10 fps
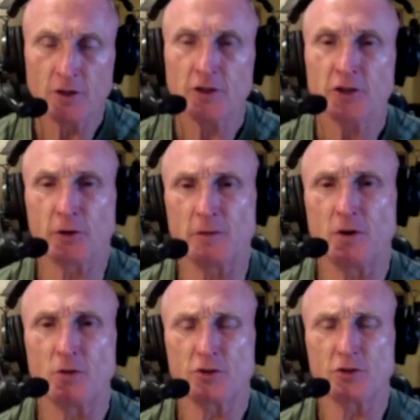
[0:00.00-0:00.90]
your
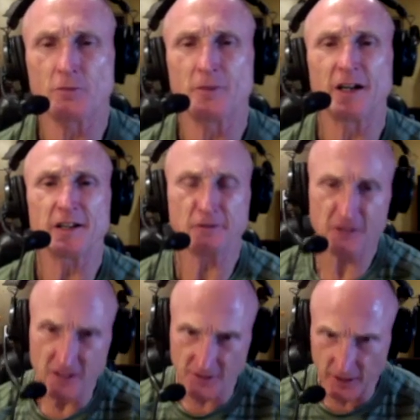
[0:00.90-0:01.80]
emotional body
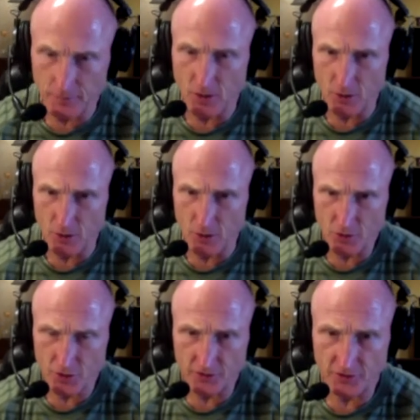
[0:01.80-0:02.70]
feeds on
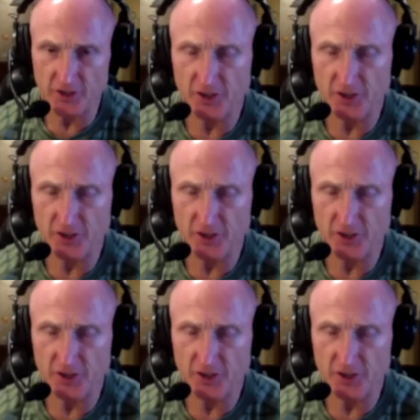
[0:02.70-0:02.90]
emotions,